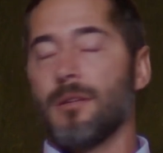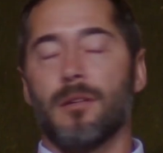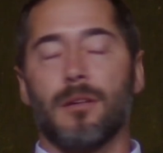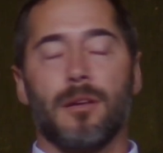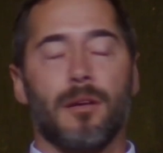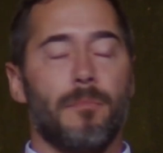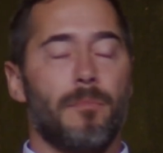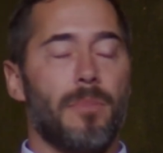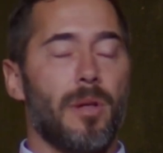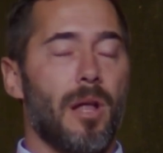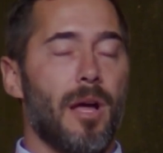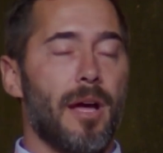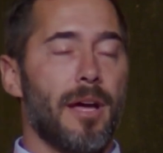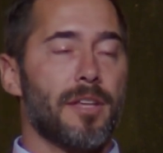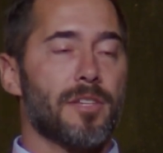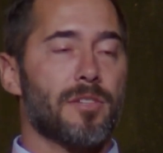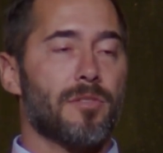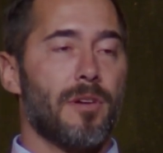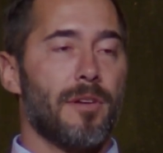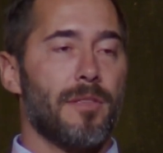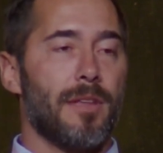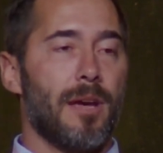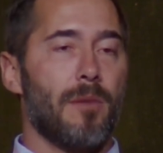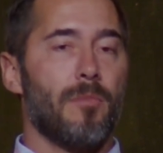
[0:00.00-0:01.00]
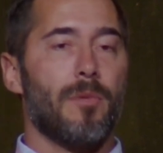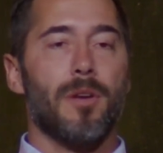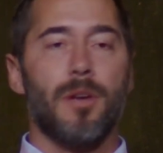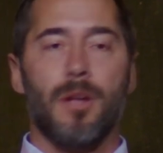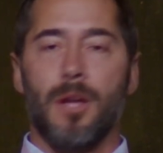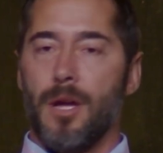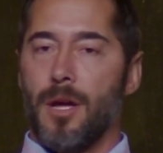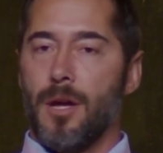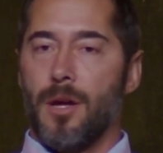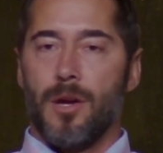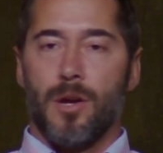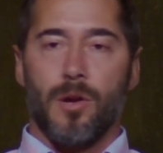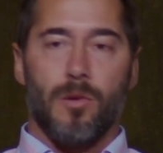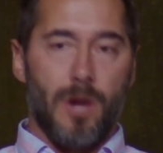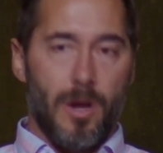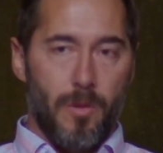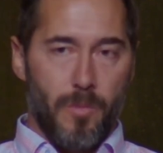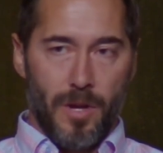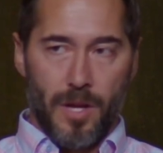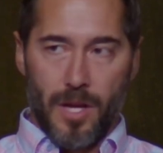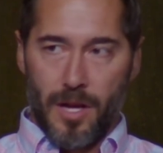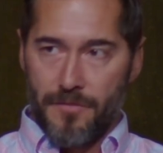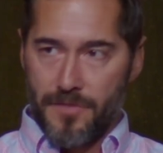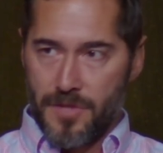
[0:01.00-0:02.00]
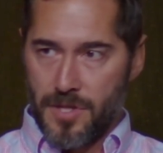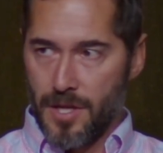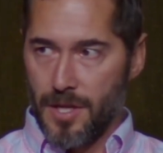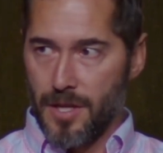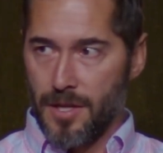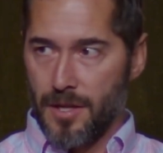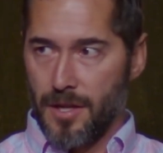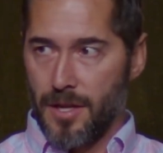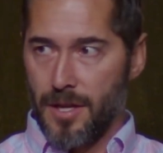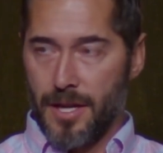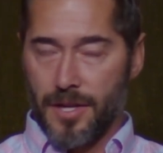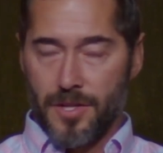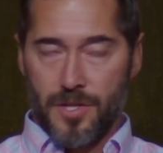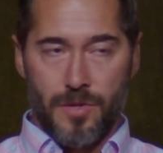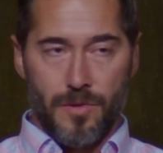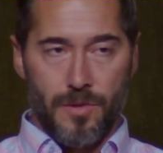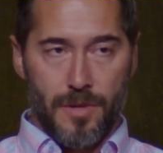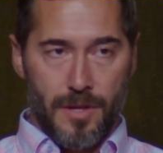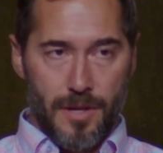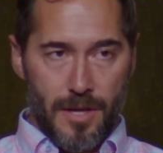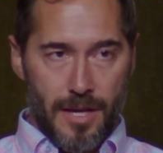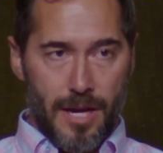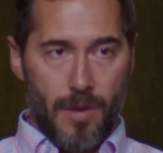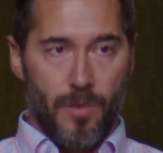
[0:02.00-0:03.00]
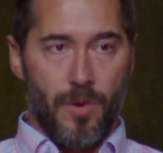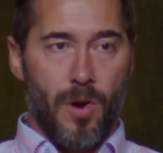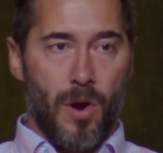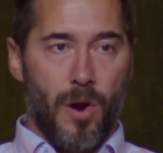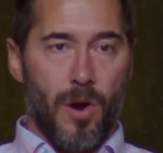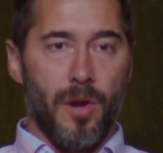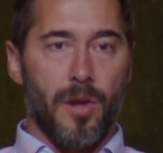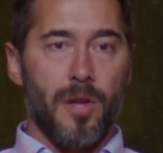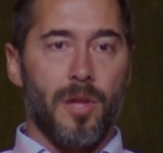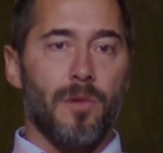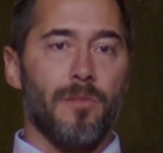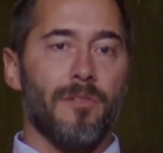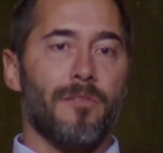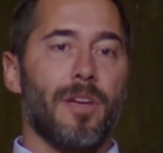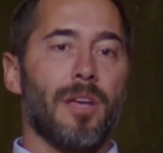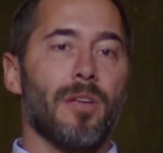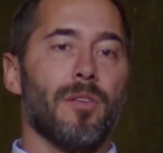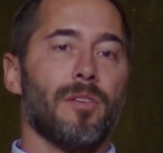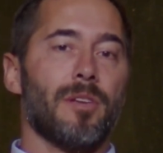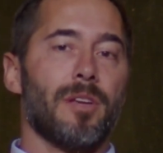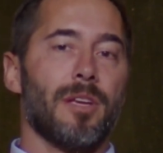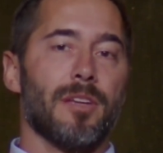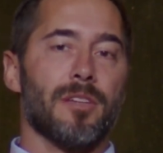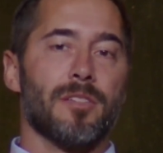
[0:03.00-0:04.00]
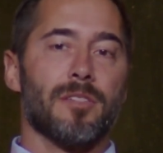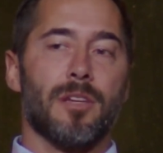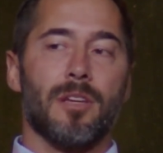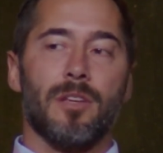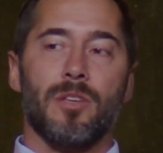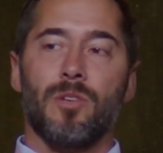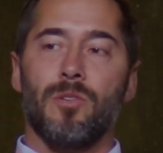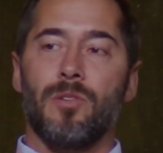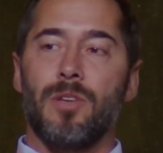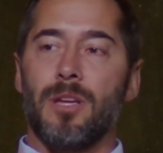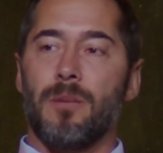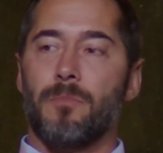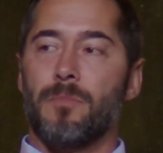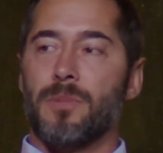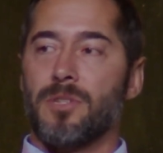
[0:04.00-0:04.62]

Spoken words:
compliance around that one, great, we'd love to connect to it. I would argue Availity is in a unique